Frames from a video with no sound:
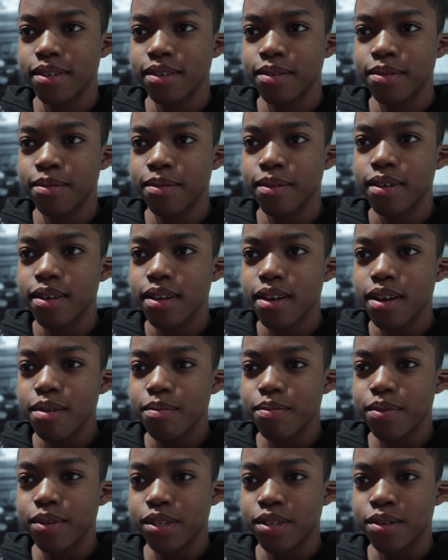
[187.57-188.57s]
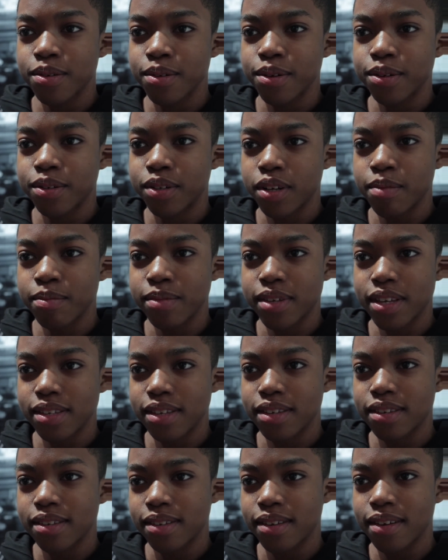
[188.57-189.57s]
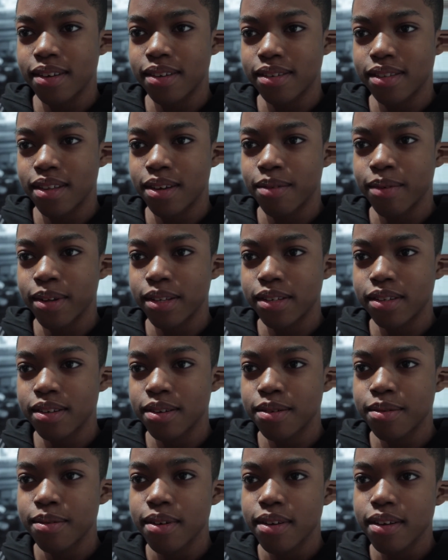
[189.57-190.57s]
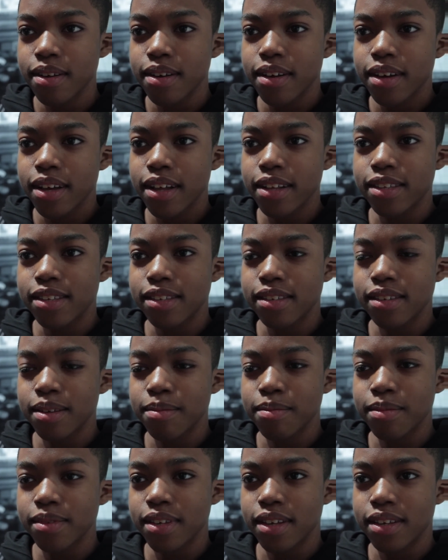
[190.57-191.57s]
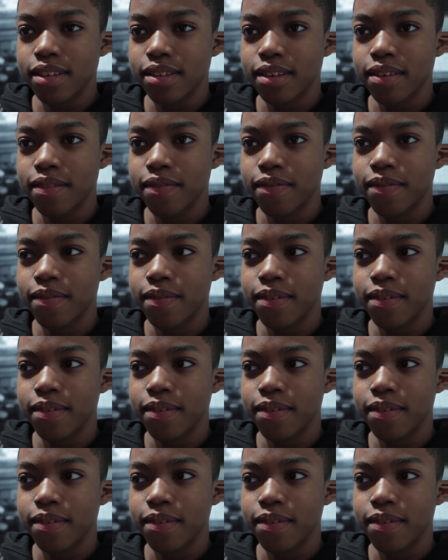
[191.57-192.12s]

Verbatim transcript: to pursue their dreams as easily as they want to, it seems as if